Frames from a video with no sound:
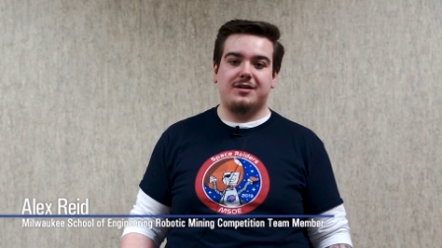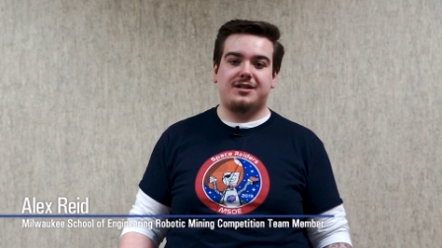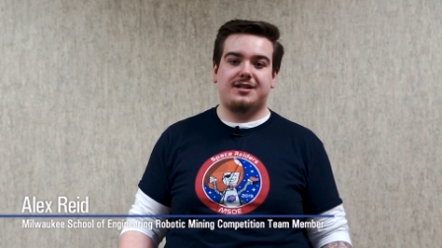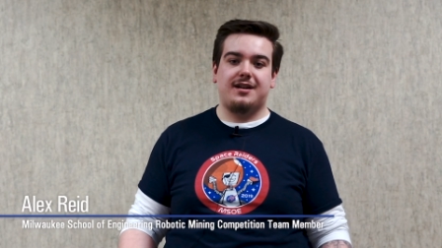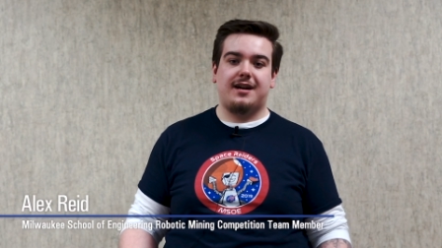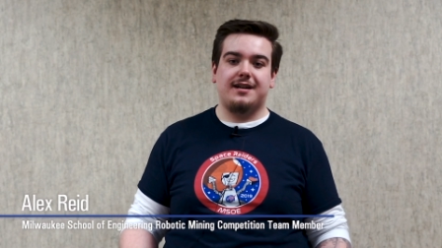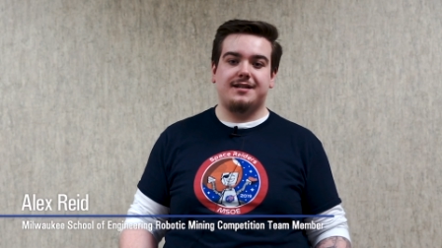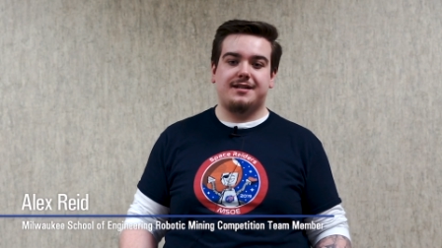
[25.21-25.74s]
which
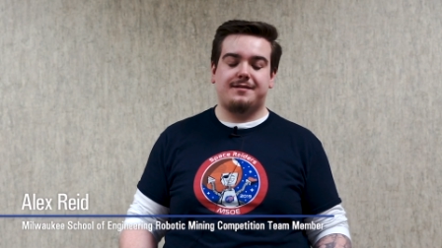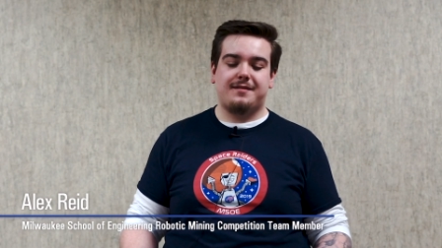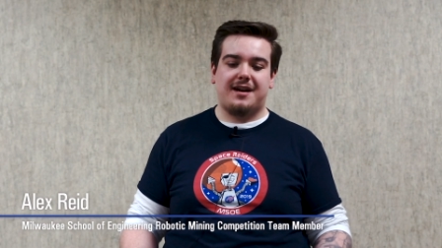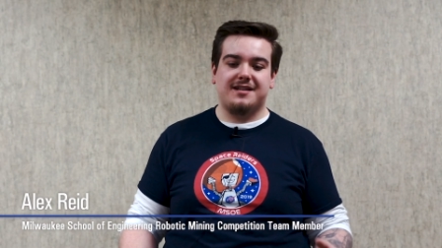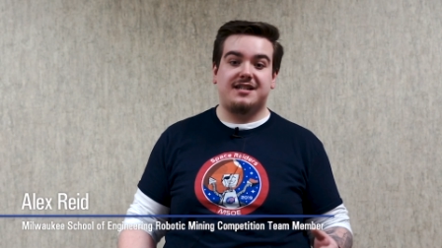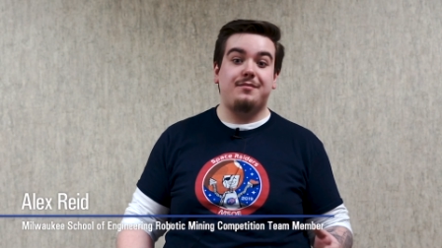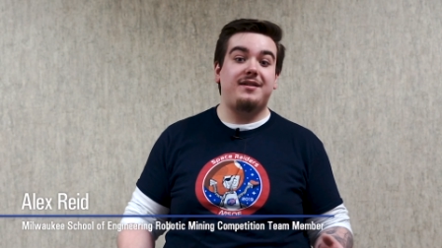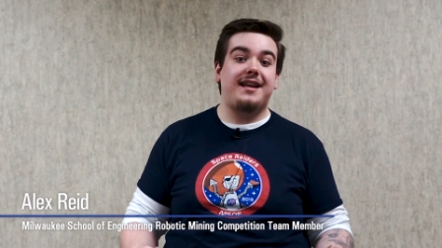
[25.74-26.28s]
does
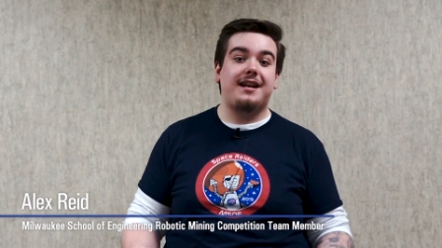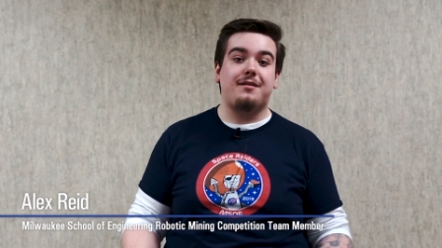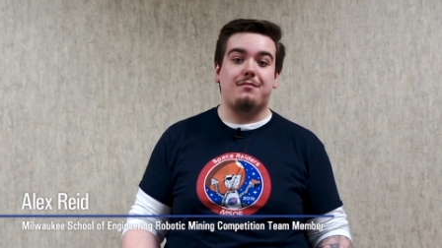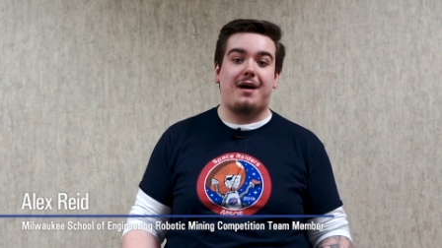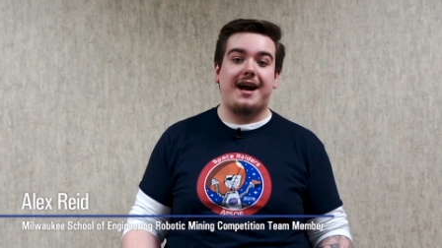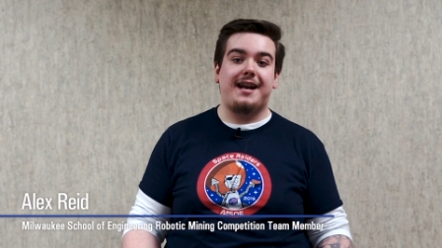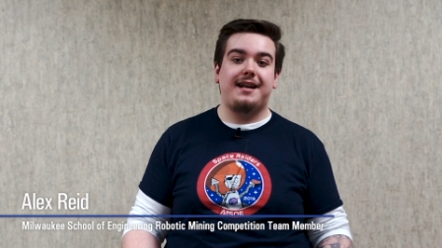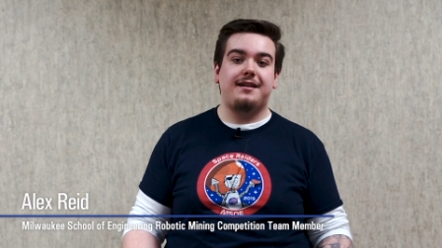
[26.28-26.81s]
a simulated
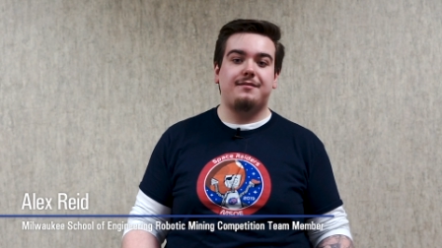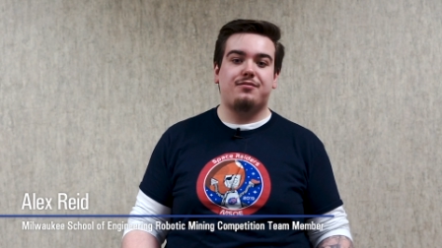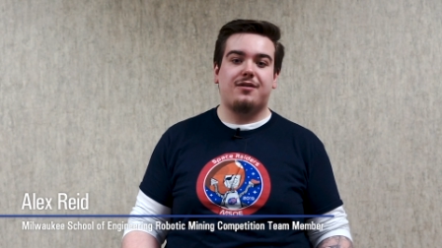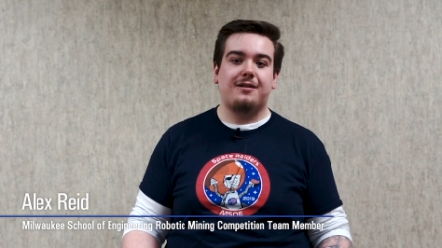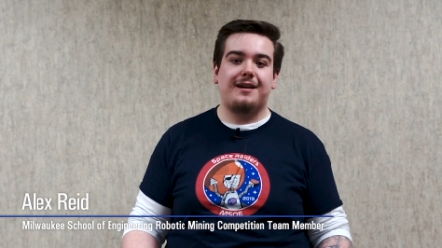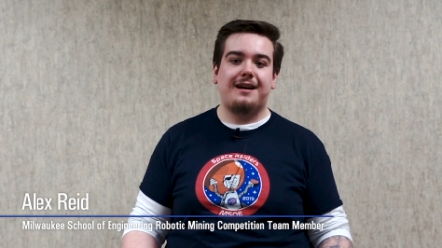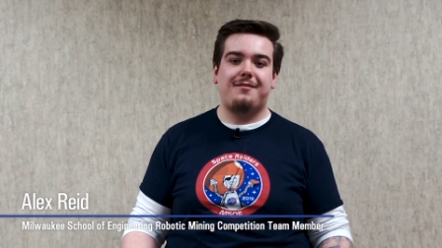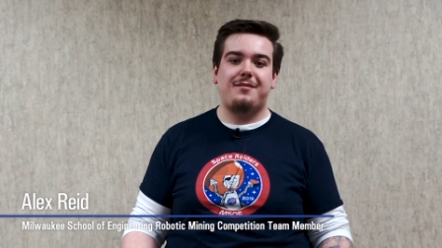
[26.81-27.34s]
mining
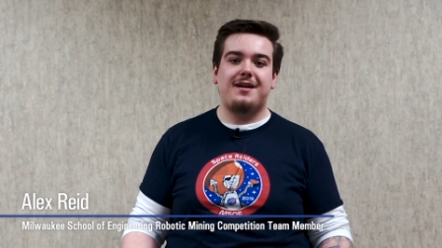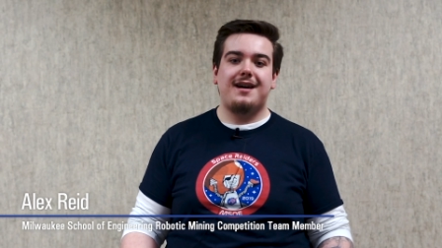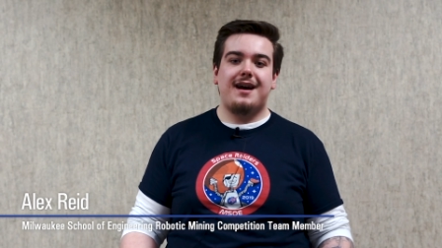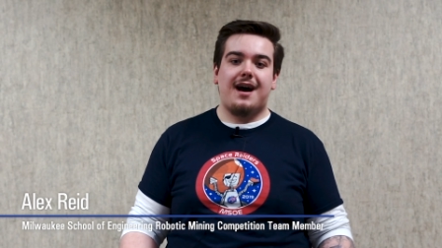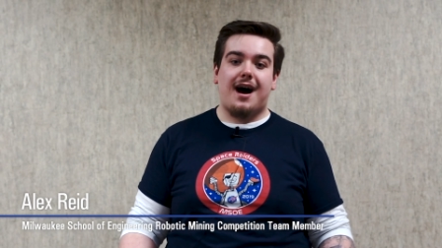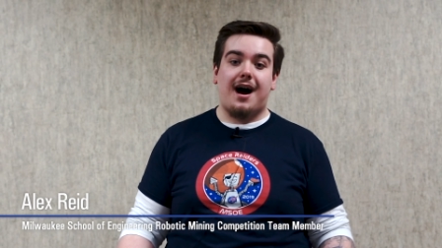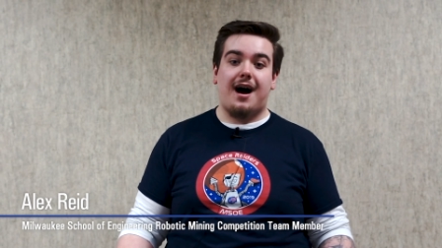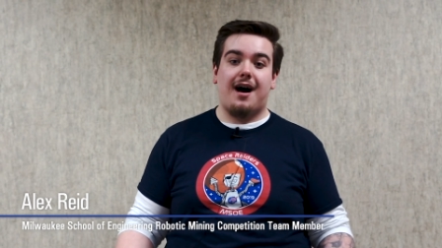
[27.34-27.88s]
program,
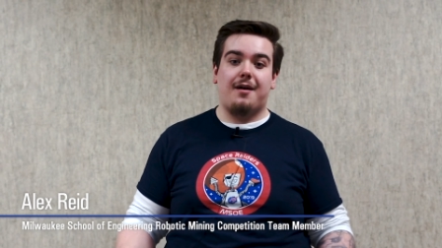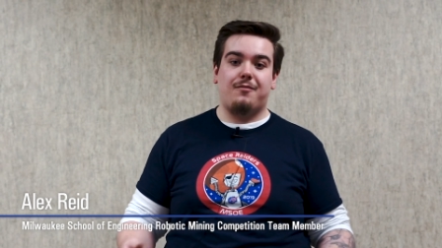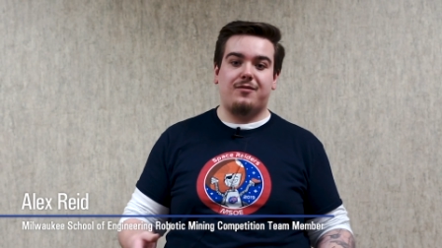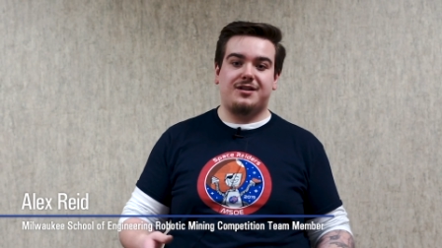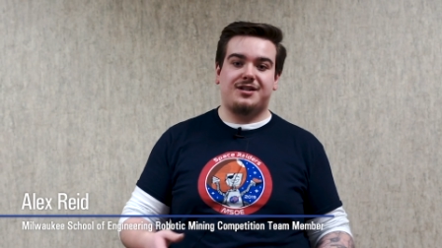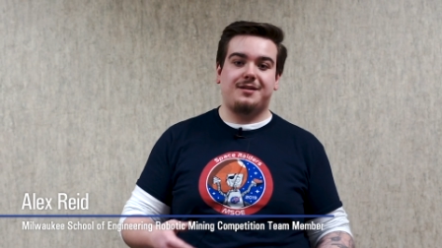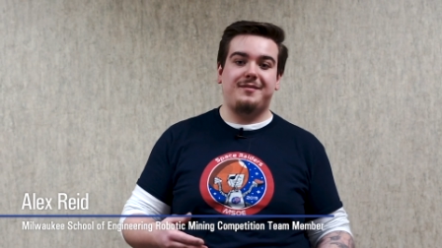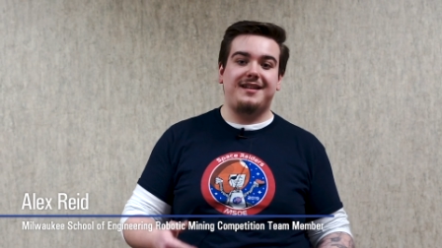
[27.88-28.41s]
um,
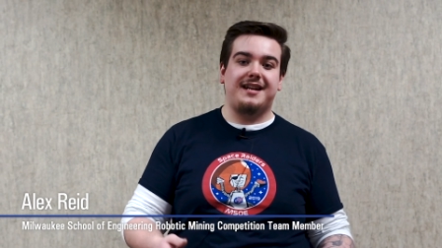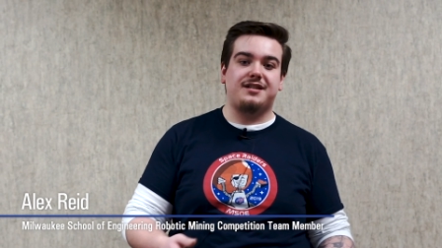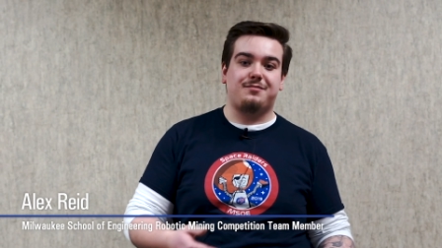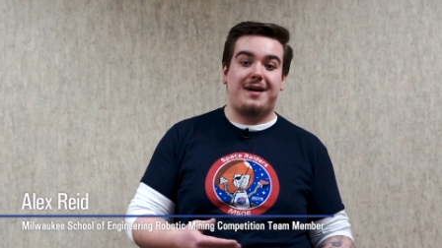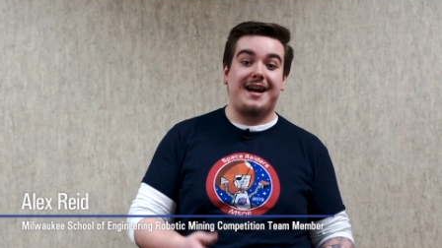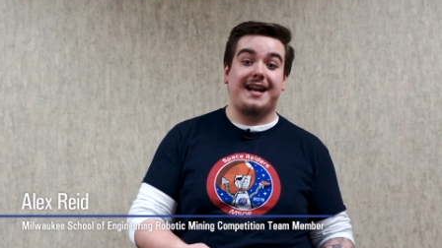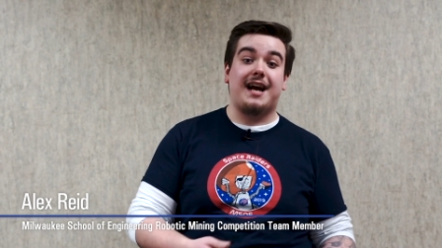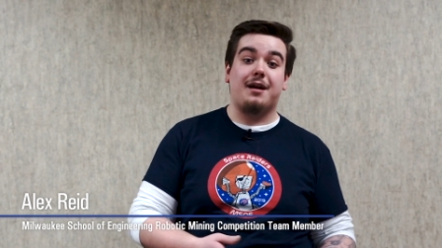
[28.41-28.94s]
which simulates
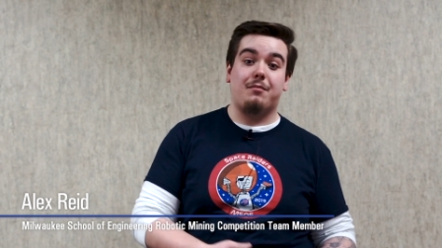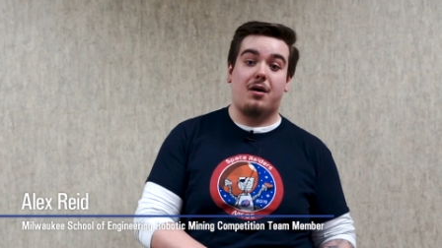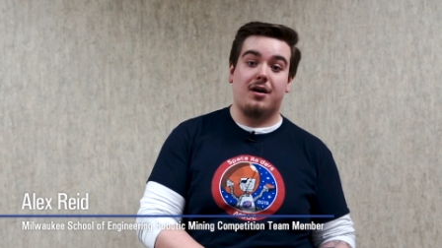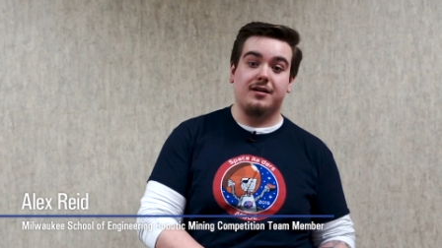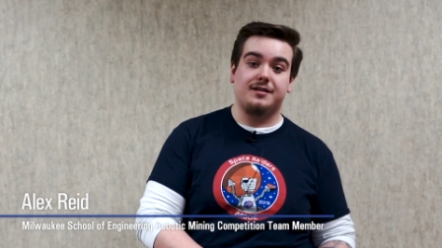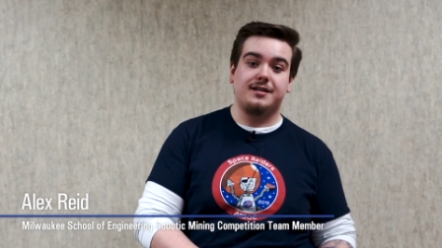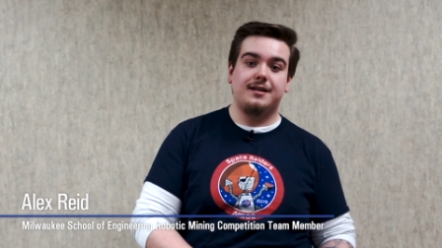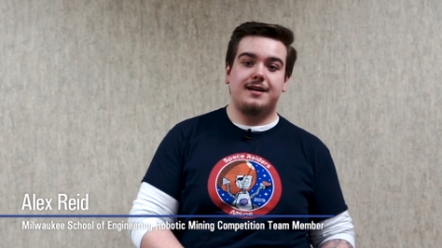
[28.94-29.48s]
mining on
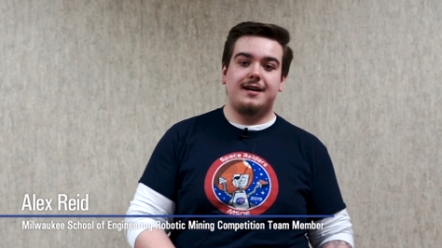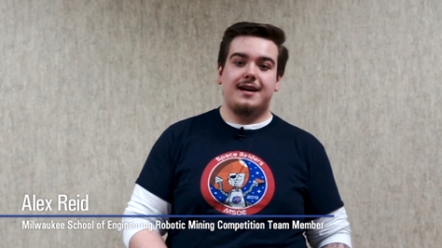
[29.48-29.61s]
Mars.